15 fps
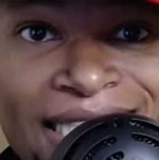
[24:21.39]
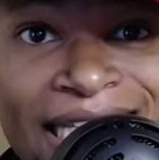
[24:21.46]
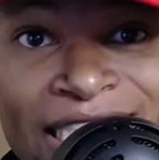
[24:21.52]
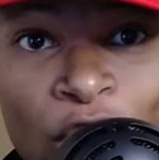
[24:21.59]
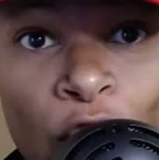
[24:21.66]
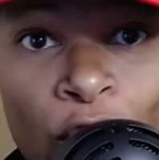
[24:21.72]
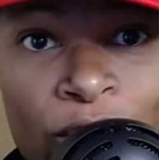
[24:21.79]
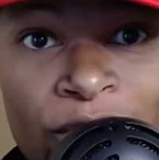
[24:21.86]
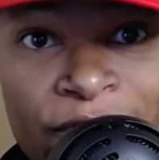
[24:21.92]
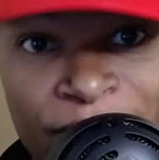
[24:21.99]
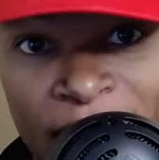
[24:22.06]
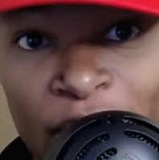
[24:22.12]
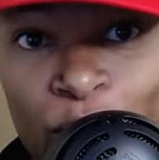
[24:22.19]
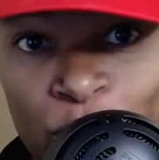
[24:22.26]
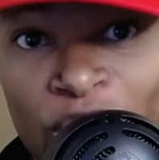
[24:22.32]
That's called the
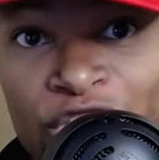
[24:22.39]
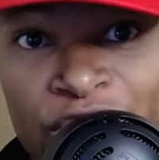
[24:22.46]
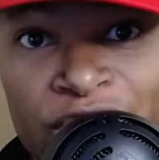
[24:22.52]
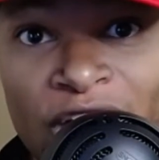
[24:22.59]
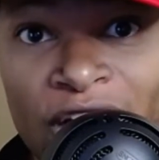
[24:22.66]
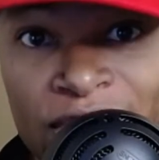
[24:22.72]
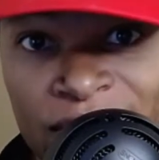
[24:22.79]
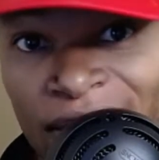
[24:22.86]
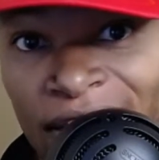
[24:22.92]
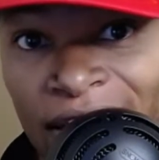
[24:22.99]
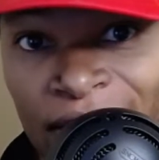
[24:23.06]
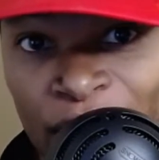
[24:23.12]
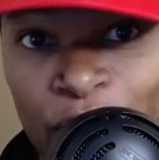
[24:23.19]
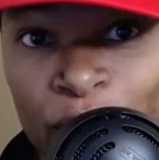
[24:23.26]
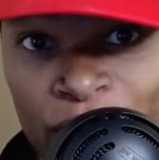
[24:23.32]
fake Russia
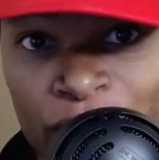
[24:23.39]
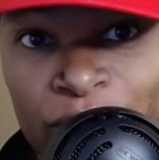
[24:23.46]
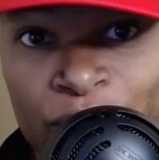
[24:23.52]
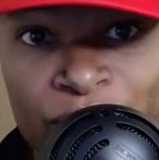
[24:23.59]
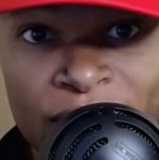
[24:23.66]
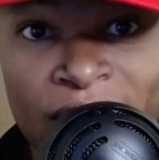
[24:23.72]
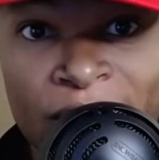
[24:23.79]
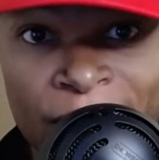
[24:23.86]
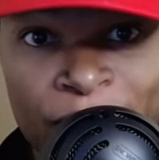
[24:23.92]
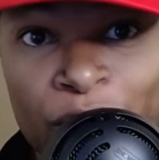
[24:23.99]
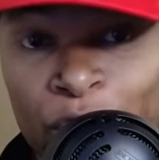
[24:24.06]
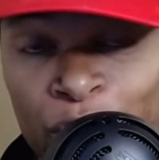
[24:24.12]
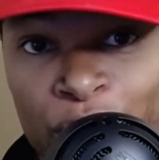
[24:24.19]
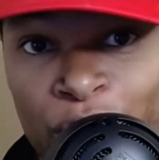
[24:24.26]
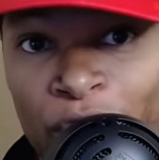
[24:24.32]
dossier that you can search out if you
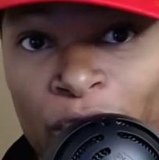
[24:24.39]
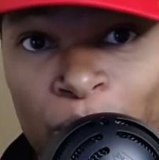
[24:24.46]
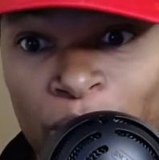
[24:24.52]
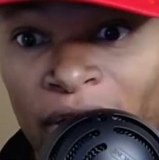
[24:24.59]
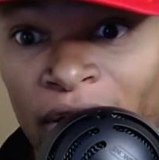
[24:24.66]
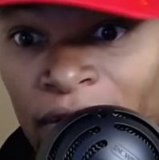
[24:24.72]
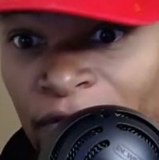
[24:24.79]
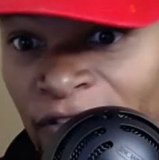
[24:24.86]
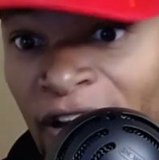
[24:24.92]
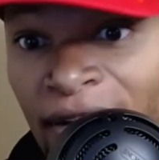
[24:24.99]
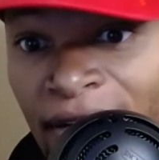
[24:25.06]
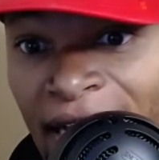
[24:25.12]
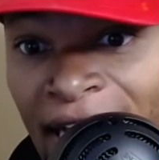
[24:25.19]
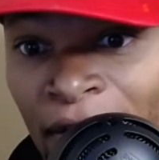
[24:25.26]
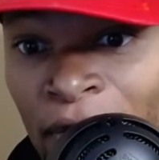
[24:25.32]
use your own brain and
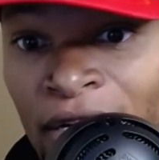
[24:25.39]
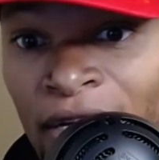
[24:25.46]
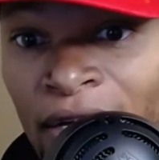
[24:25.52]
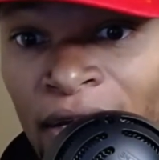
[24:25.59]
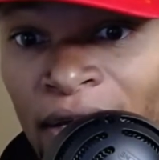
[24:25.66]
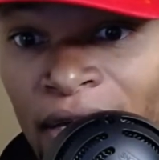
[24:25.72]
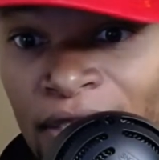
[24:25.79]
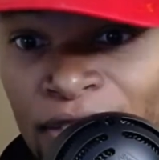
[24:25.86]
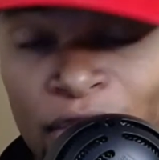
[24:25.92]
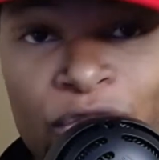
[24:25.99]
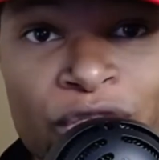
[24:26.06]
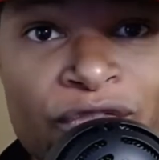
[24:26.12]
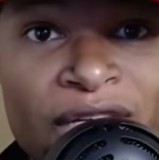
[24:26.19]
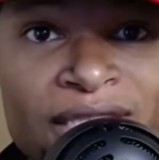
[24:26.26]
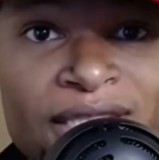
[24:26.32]
find out. He's under
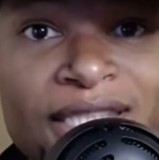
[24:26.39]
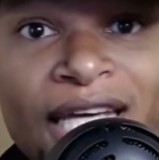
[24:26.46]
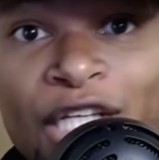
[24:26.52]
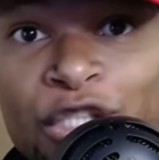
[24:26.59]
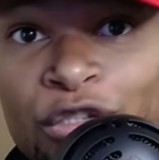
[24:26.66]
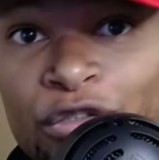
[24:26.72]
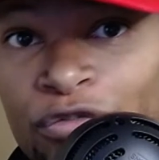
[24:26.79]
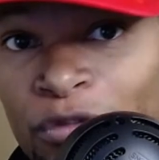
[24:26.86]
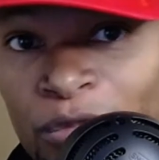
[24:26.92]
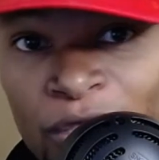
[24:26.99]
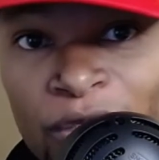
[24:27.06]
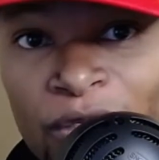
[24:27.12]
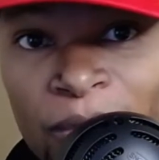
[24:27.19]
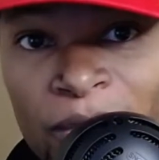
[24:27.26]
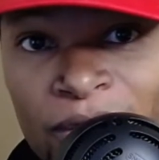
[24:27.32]
investigations from the
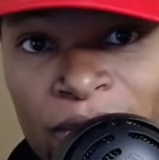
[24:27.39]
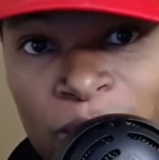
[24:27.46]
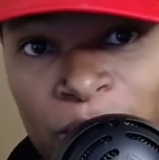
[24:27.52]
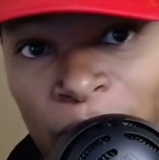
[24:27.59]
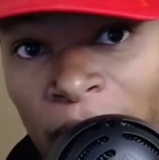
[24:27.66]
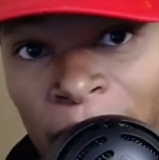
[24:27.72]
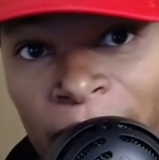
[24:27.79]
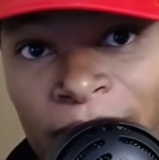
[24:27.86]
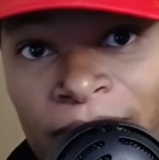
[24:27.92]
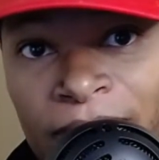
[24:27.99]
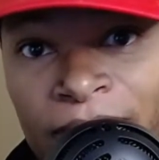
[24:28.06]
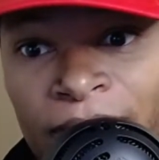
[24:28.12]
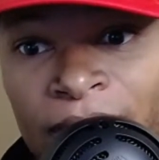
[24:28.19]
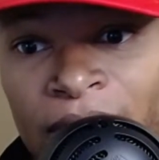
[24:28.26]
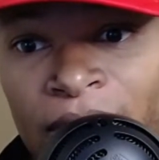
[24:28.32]
criminals, bro.
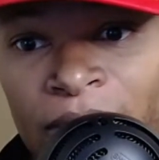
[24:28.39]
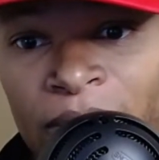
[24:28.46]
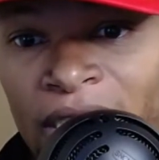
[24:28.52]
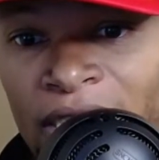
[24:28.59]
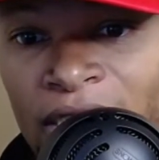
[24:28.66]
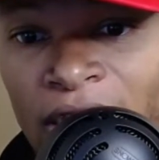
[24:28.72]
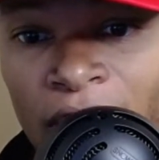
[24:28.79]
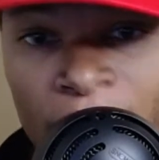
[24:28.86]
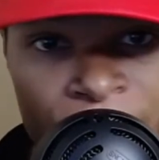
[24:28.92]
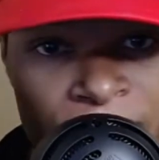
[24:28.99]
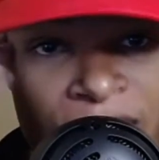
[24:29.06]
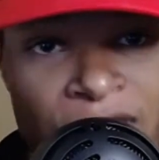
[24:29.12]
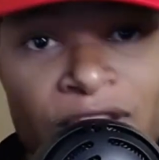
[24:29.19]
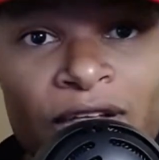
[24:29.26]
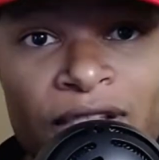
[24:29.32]
But it's hard
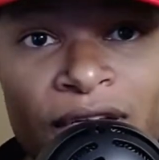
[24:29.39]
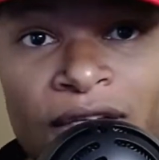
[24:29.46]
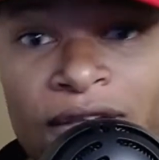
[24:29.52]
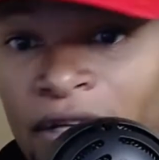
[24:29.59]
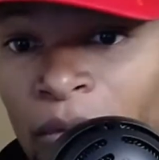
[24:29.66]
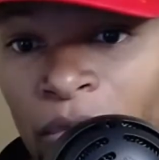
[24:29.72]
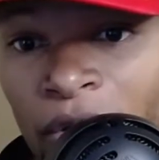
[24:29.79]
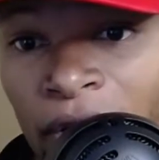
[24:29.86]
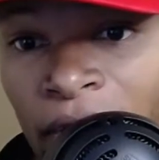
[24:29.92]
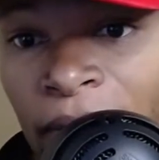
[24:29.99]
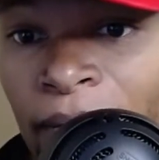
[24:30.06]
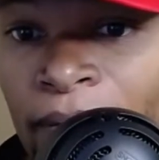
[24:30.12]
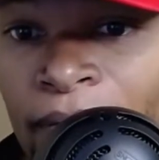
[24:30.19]
to get there, brother.